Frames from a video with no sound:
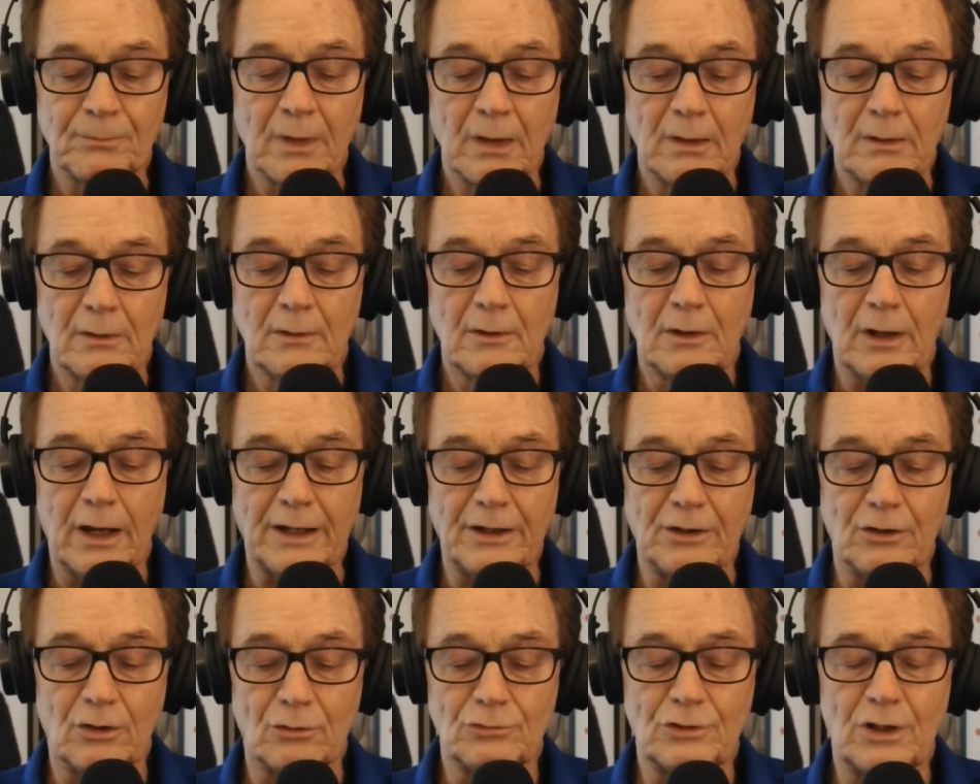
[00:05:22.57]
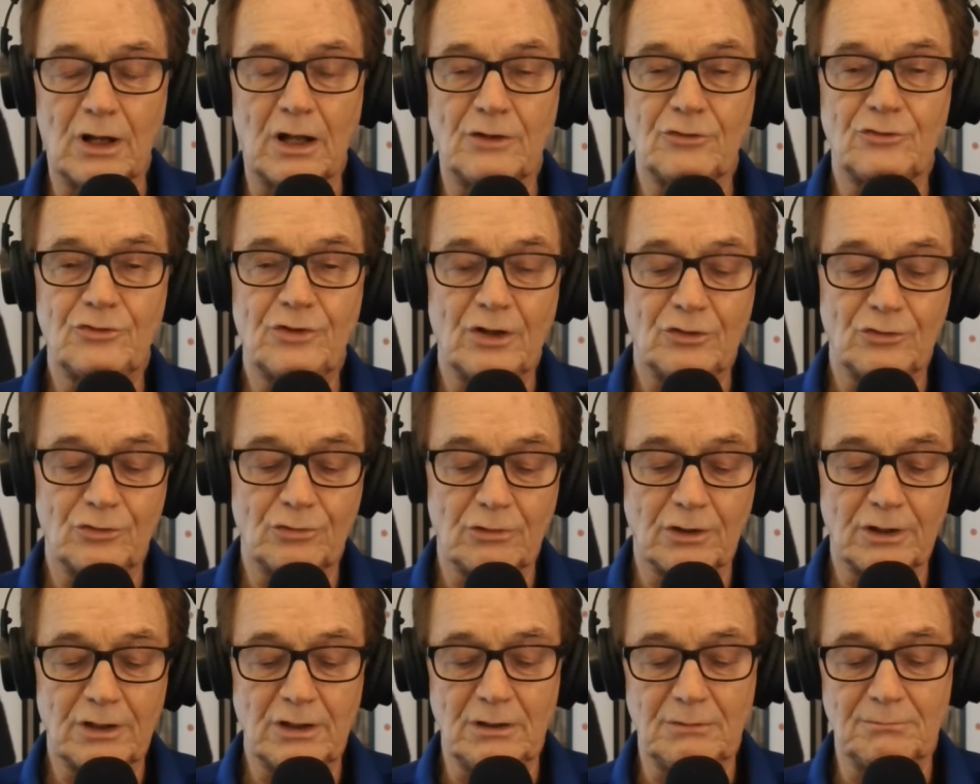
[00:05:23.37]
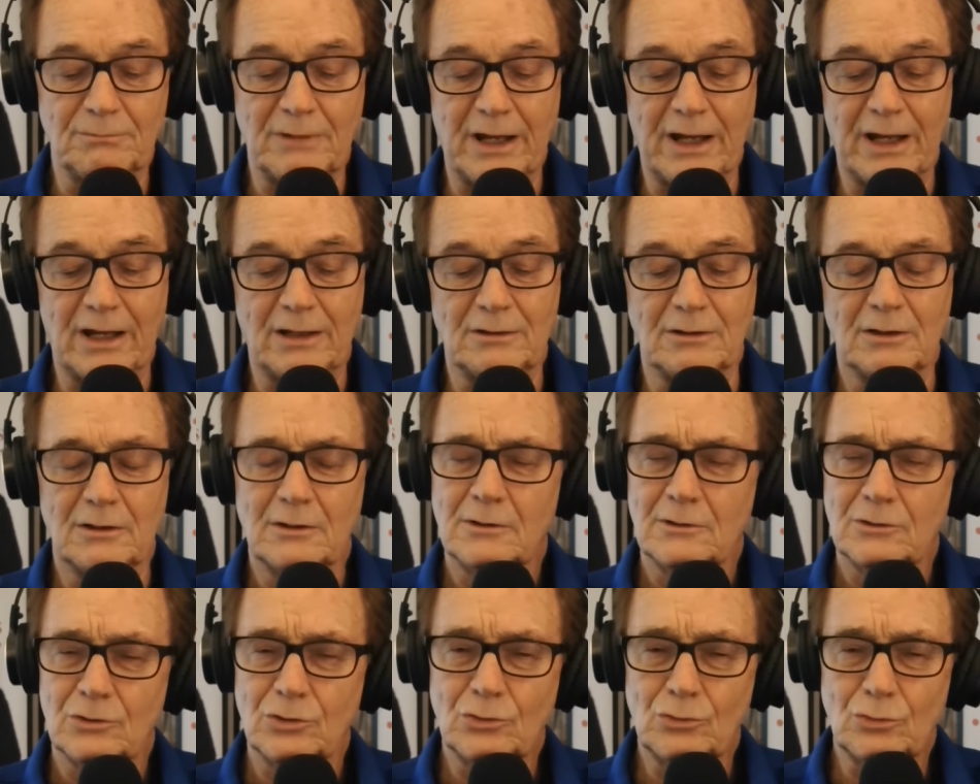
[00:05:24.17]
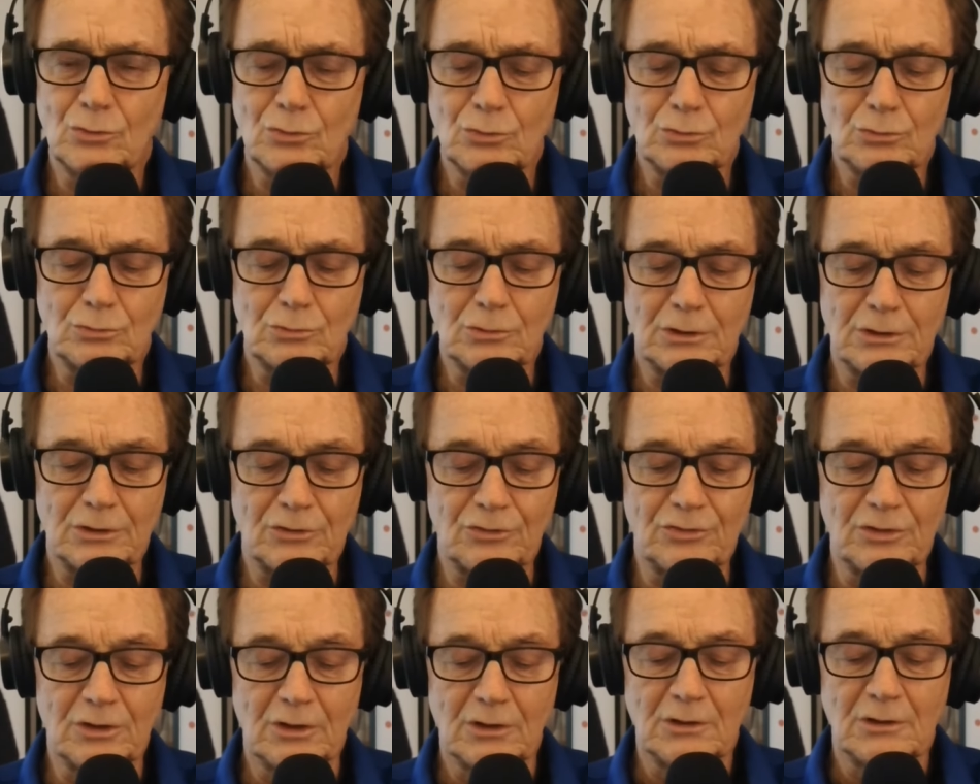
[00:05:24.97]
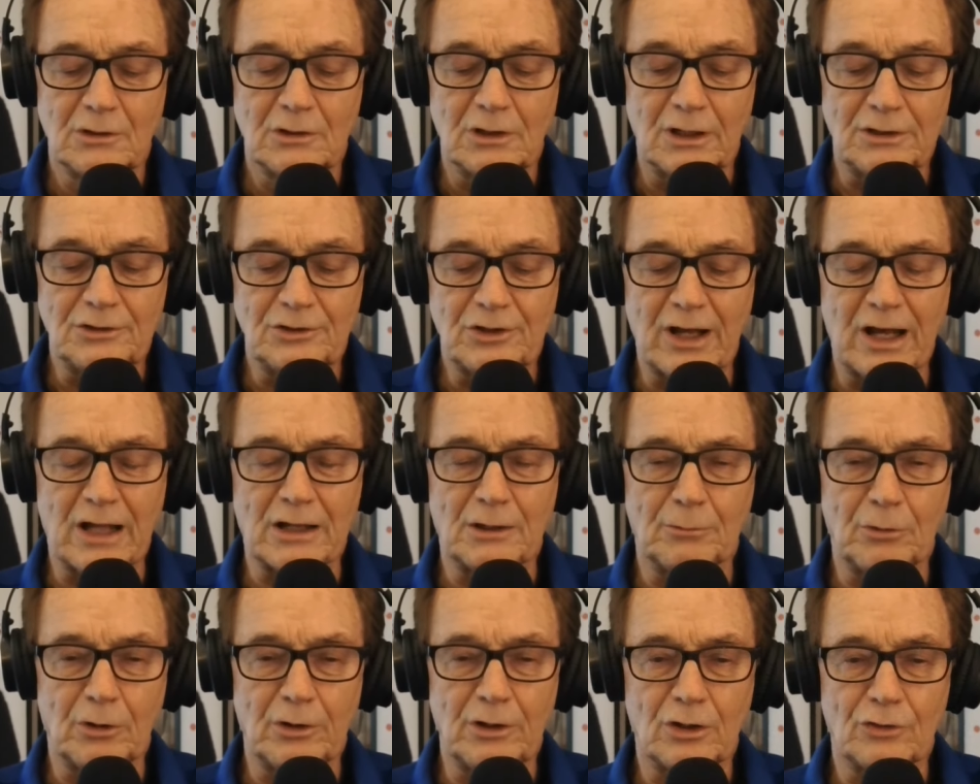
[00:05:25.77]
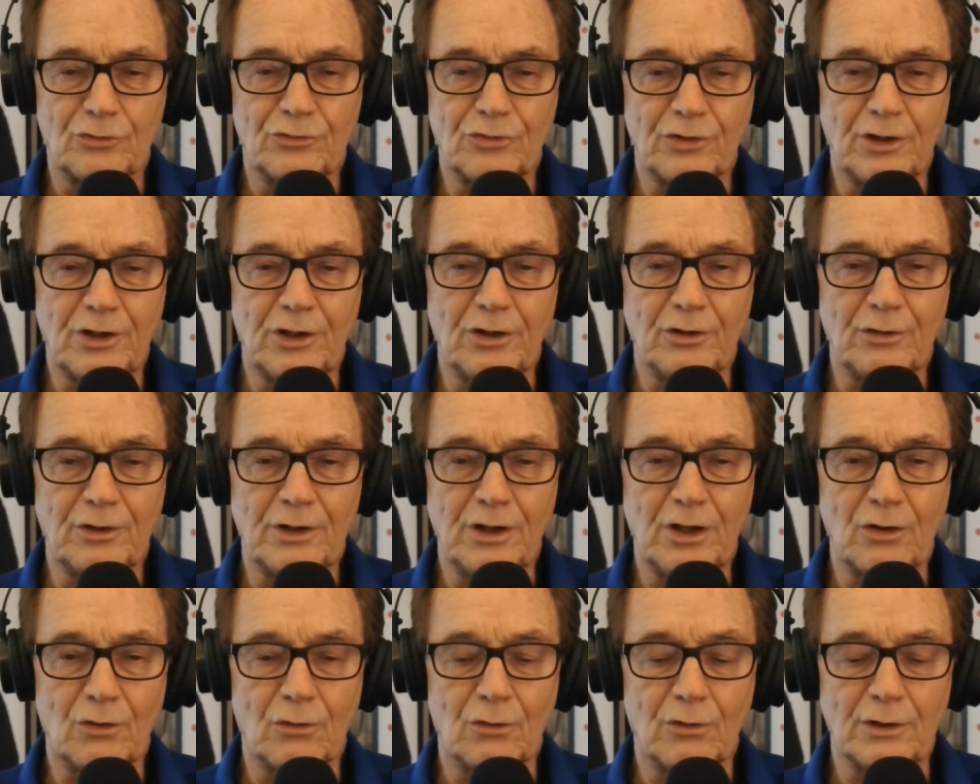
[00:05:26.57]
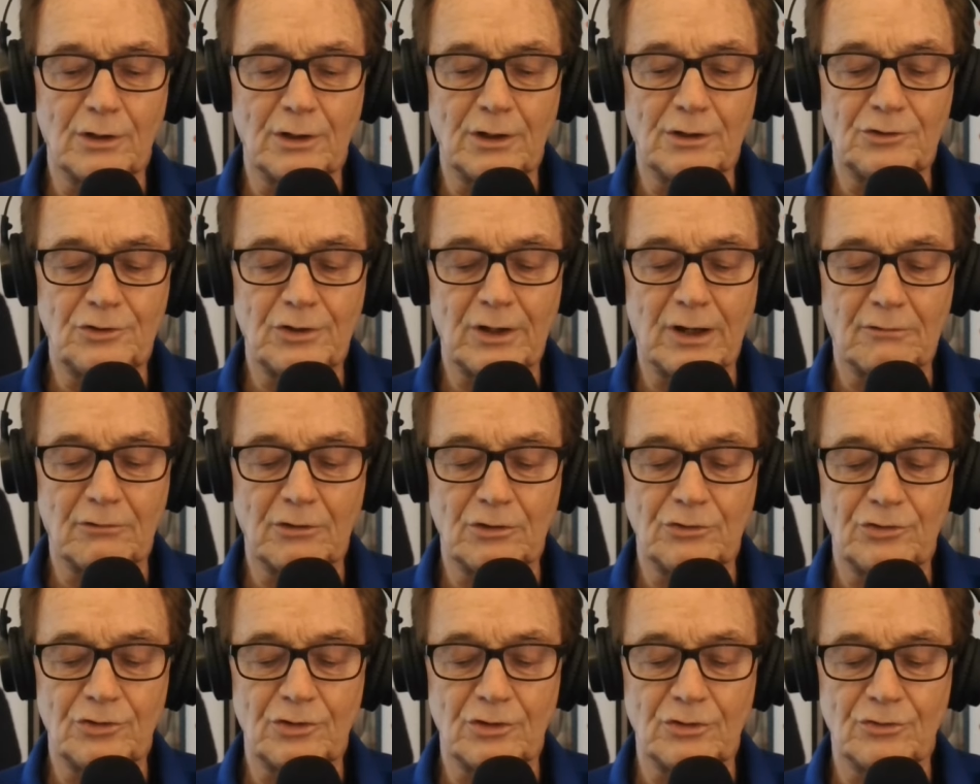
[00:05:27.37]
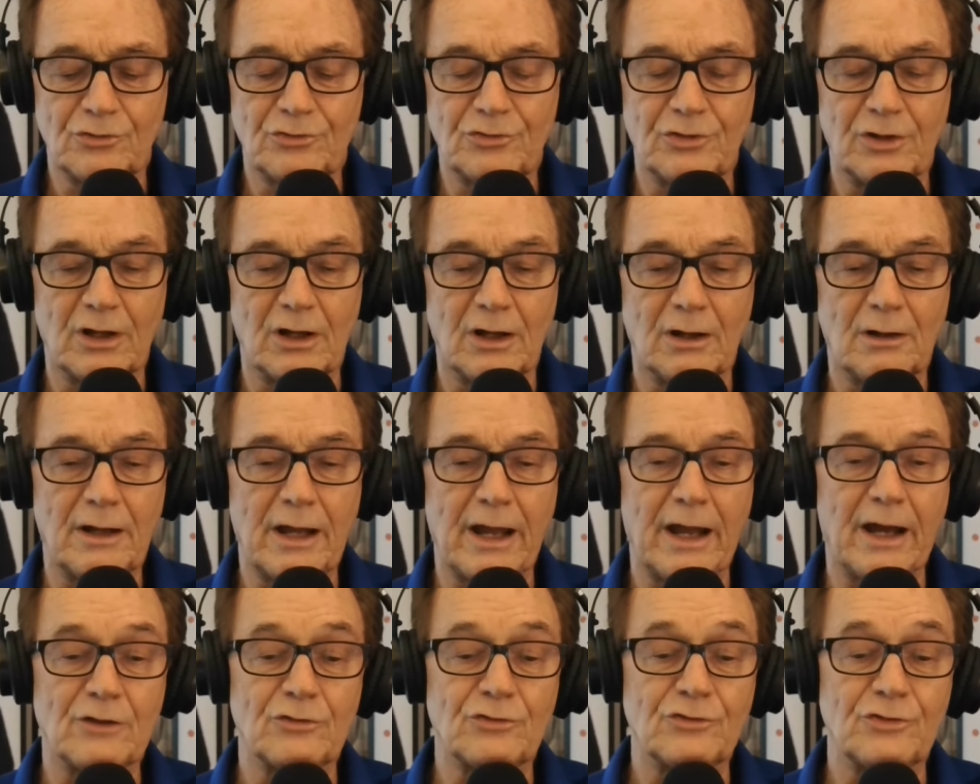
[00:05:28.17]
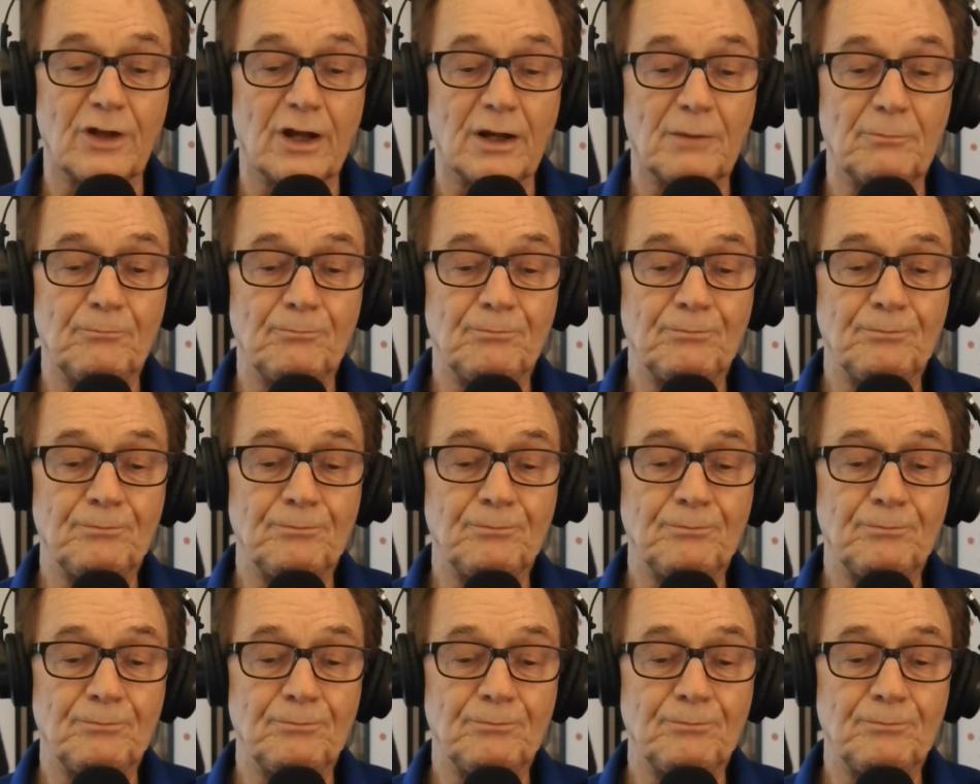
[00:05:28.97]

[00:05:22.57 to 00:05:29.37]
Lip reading: a no-nonsense-looking man who was undoubtedly a security or an intelligence asset.